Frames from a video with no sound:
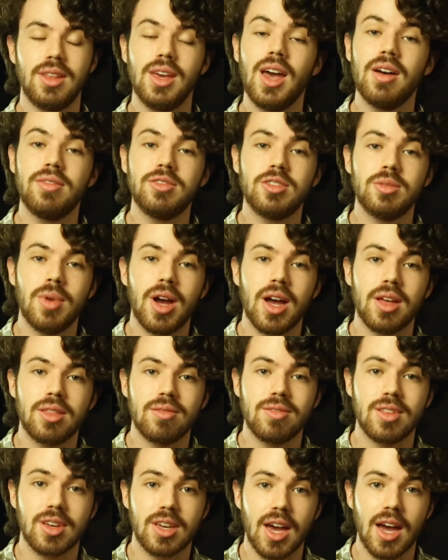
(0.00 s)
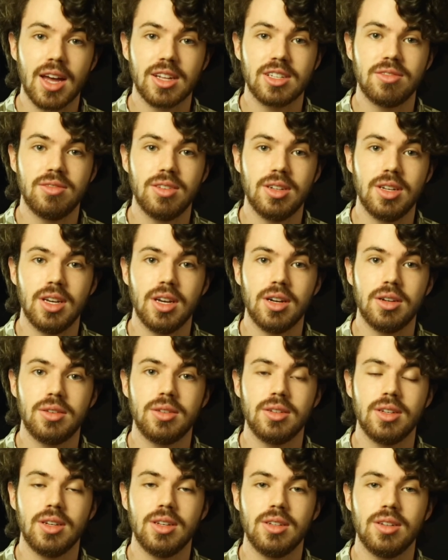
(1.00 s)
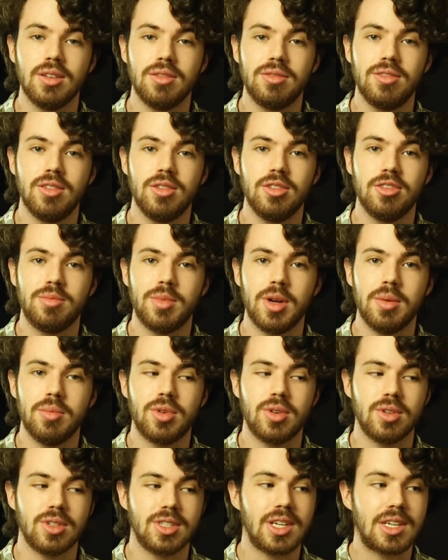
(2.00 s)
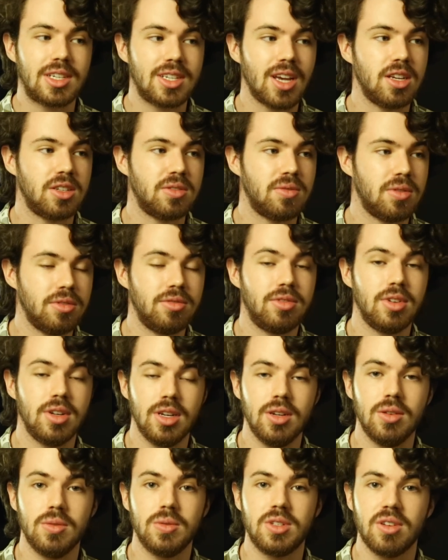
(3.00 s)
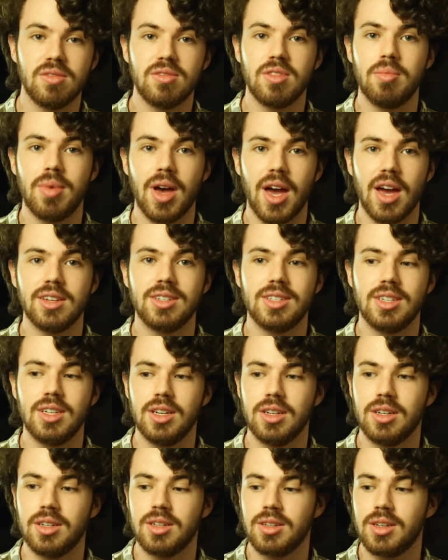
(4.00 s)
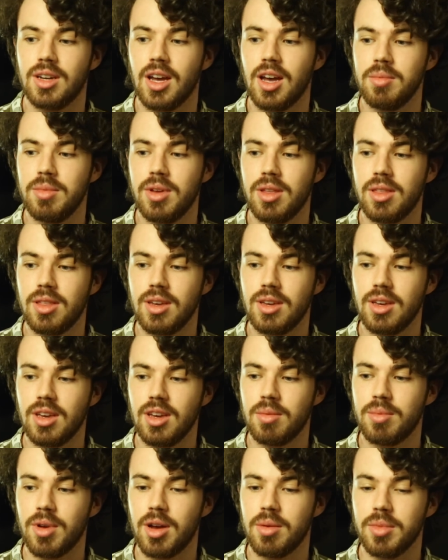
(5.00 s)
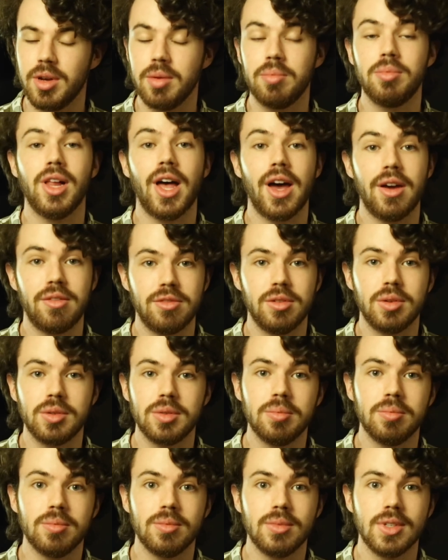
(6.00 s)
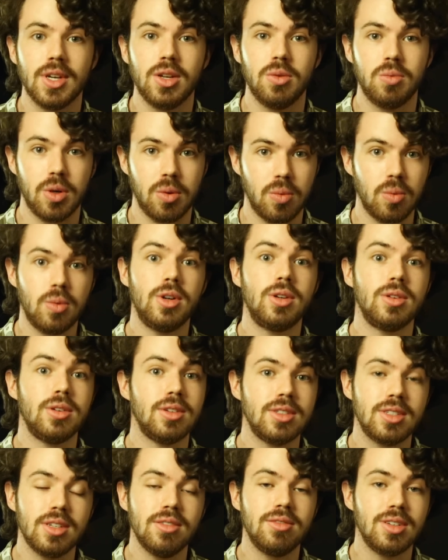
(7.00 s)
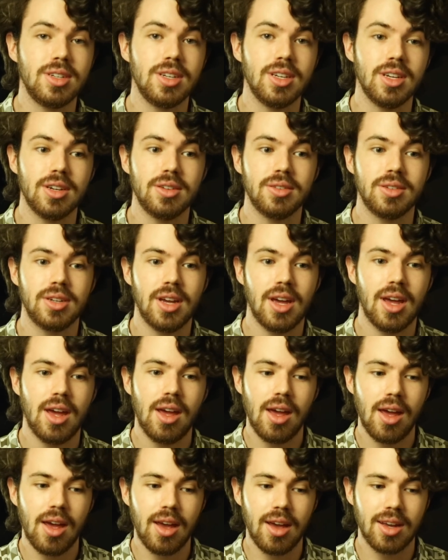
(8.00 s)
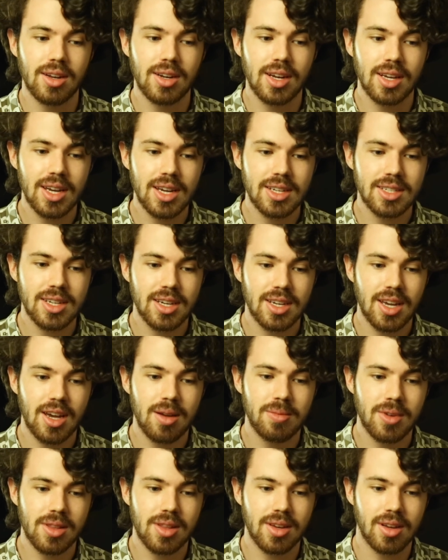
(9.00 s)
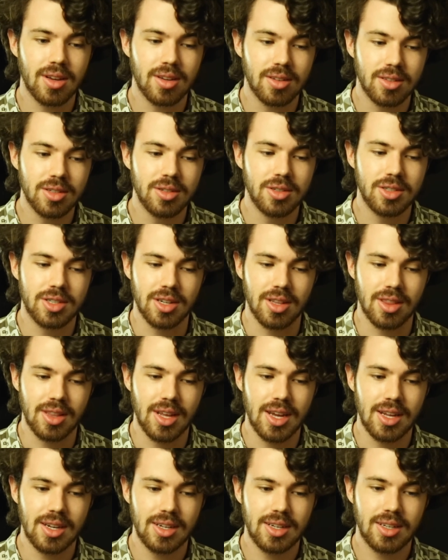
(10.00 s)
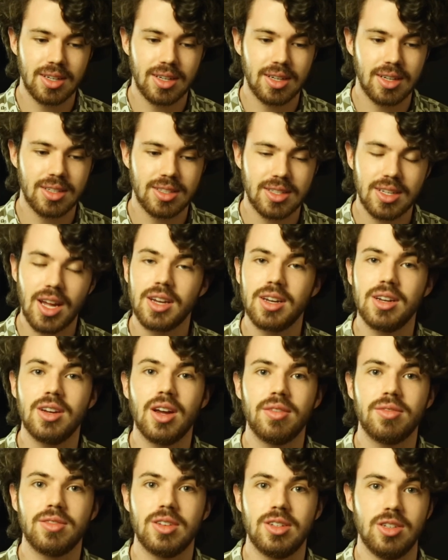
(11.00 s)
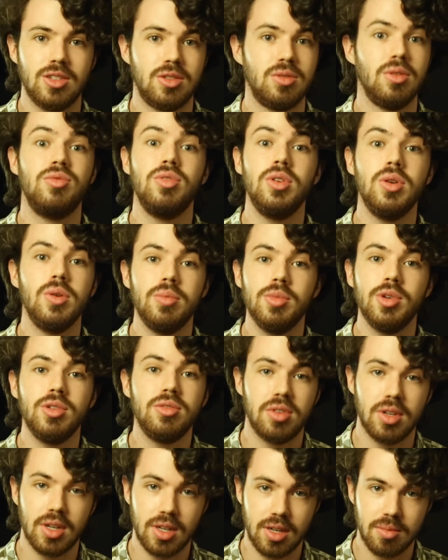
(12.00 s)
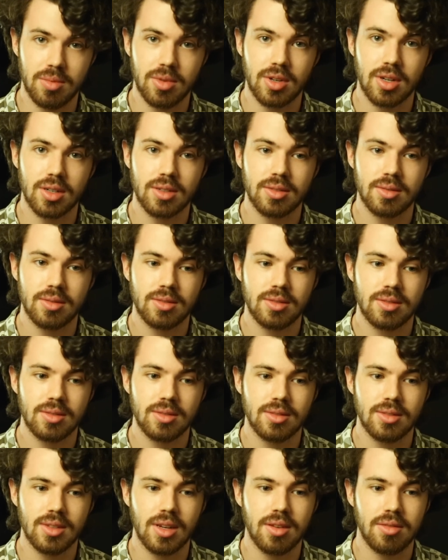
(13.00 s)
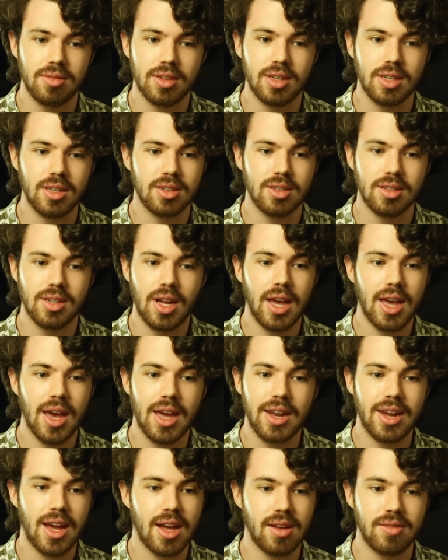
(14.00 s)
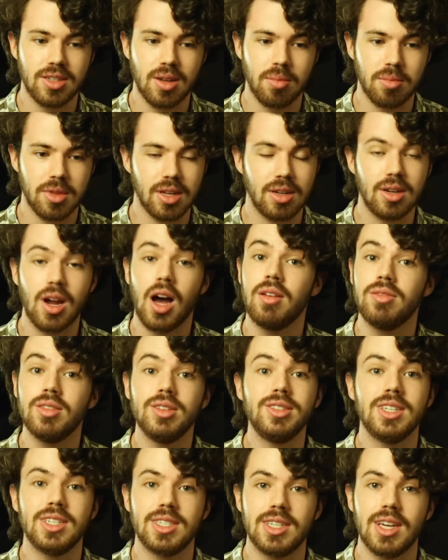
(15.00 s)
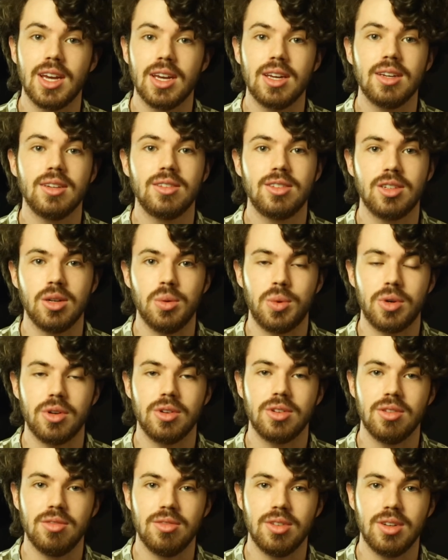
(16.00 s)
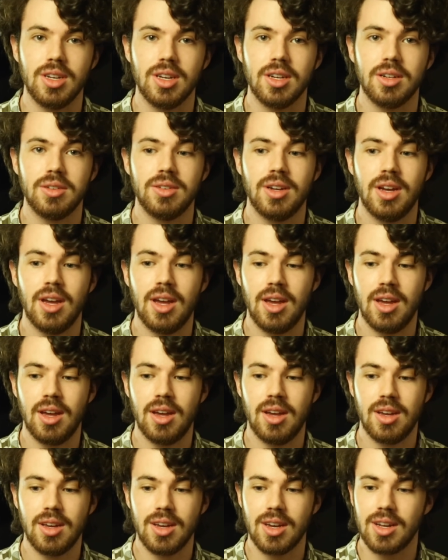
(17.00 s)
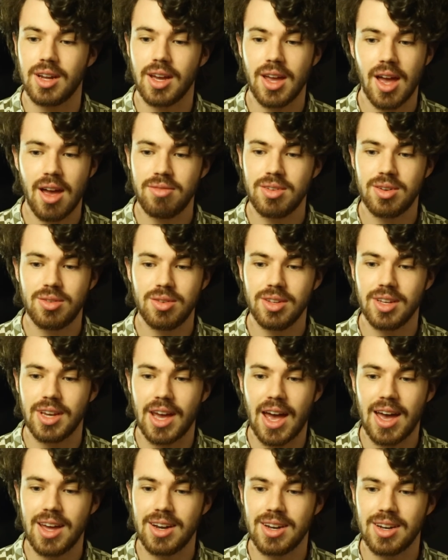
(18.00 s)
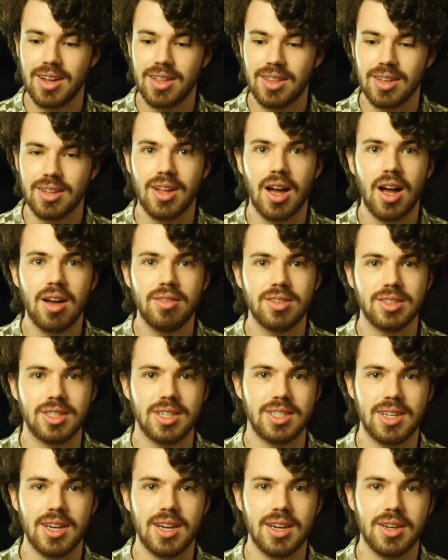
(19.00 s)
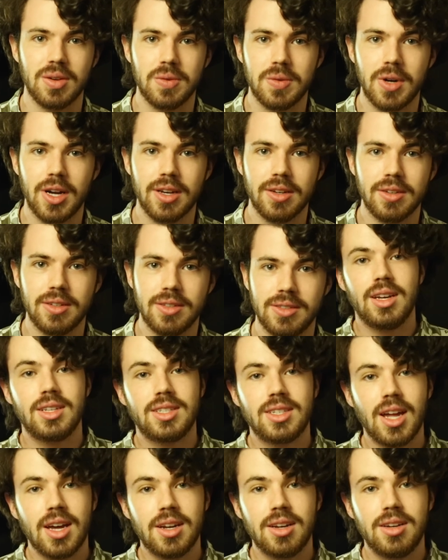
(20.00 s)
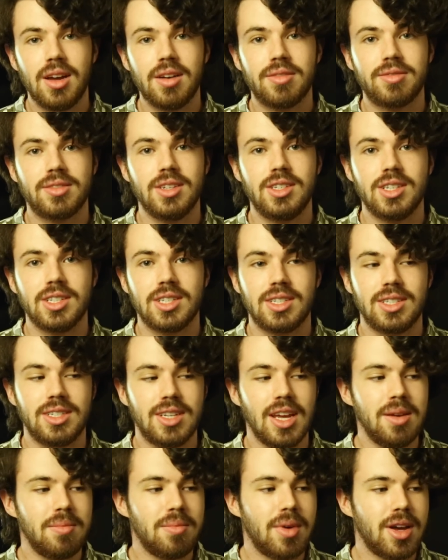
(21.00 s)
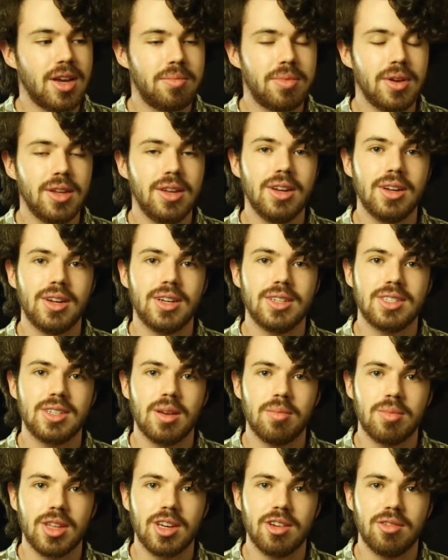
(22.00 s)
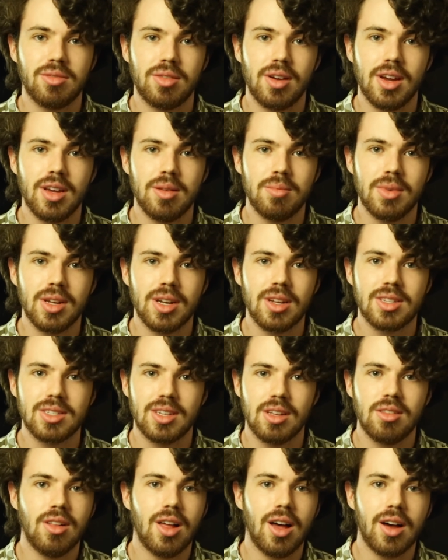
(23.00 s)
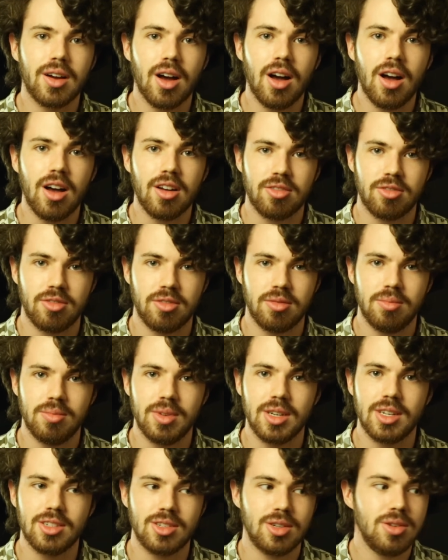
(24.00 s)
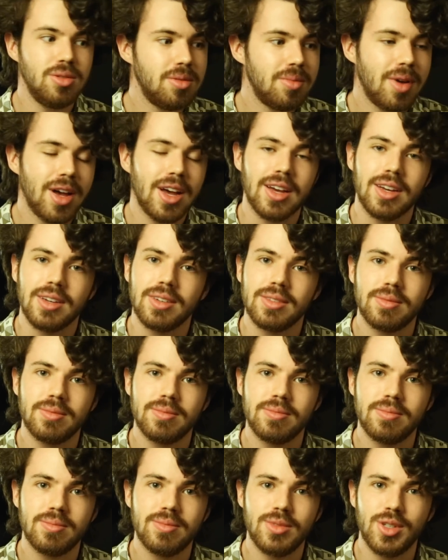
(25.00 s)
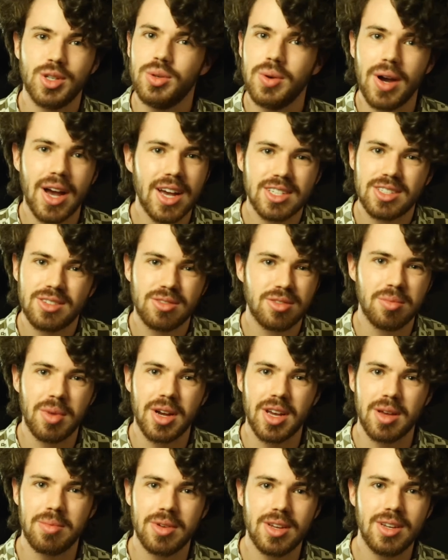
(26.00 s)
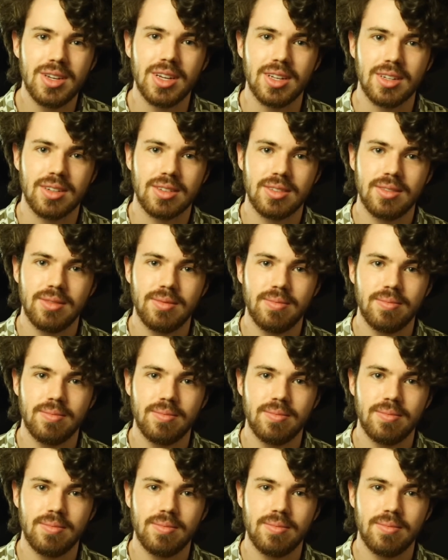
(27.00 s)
The aftermath of the cats video, and a few of my more successful videos of the past year, got me thinking about my platform, and what warrants a video, and I guess I came to the conclusion that it's not enough to just review a movie anymore. I figured I had to have something novel to say to warrant a video, and I haven't really had anything novel to say in a while. It's not enough to just state my opinion on something for 8 minutes and log off, because who am I? Who asked for my opinion?